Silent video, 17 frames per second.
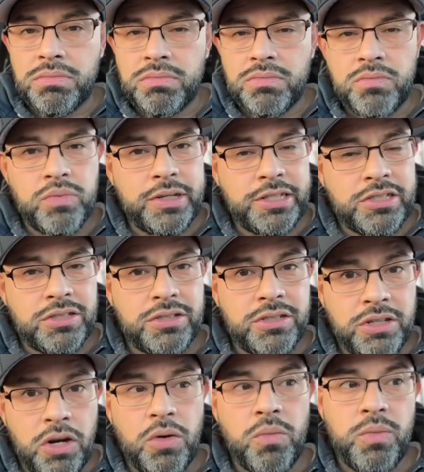which,
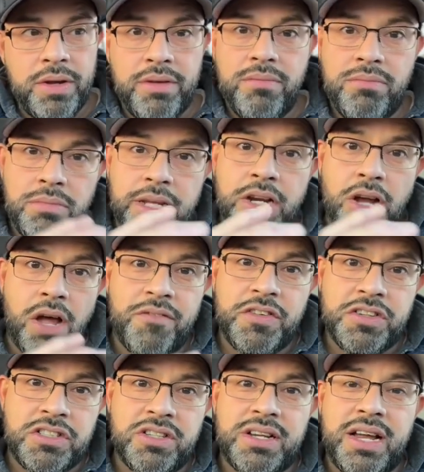we need
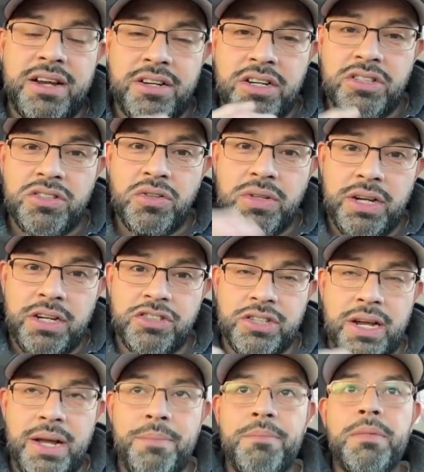officers out here to do their
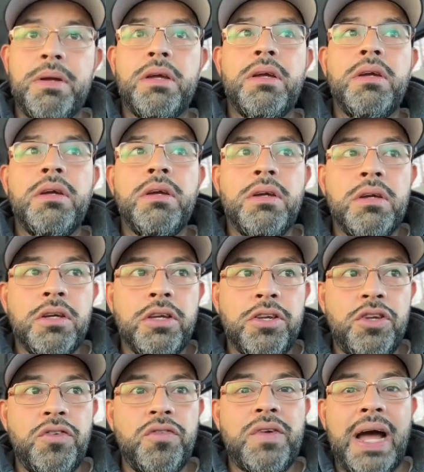job.
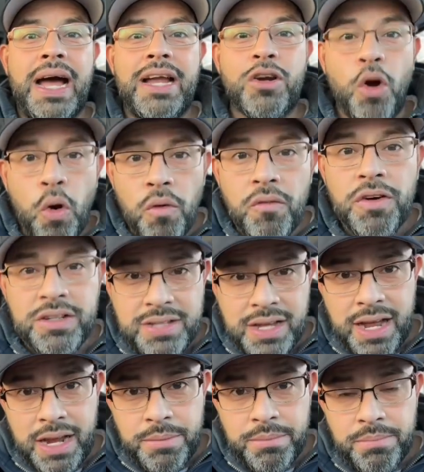You've got
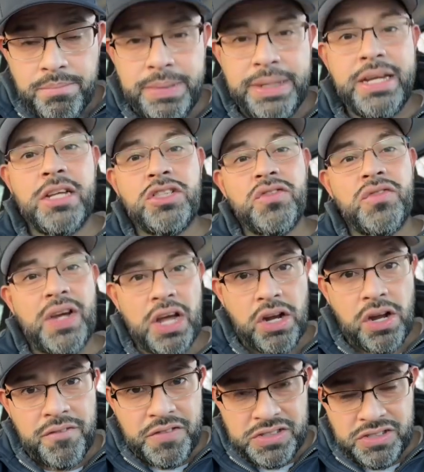overtime because you've got
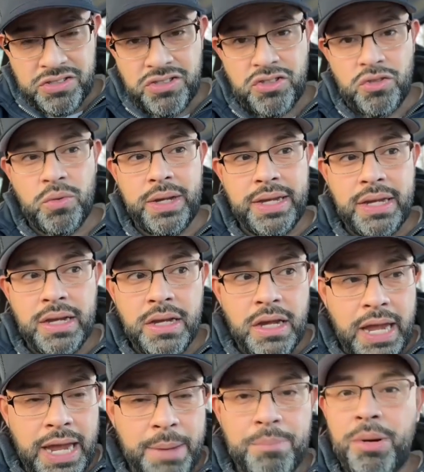officers doing
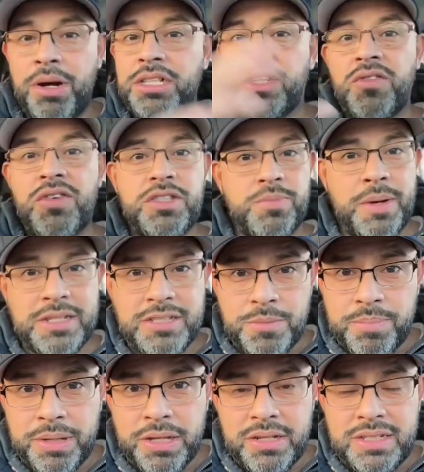a bunch of
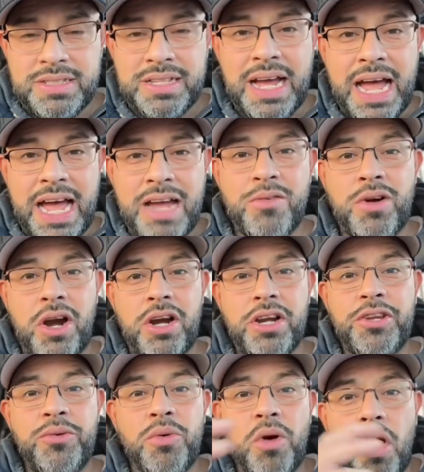responsibilities that I would
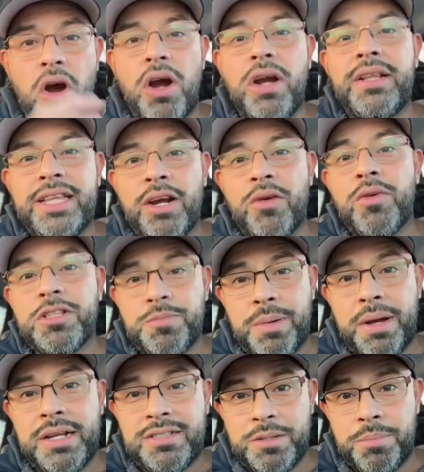argue aren't their
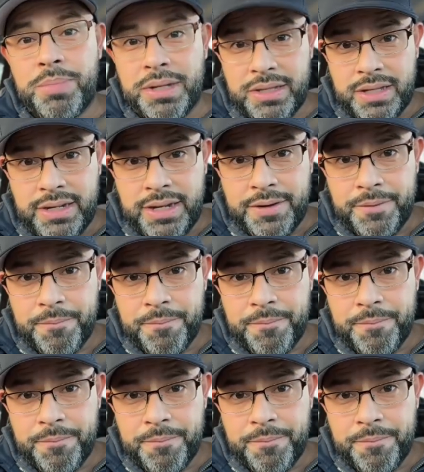responsibility.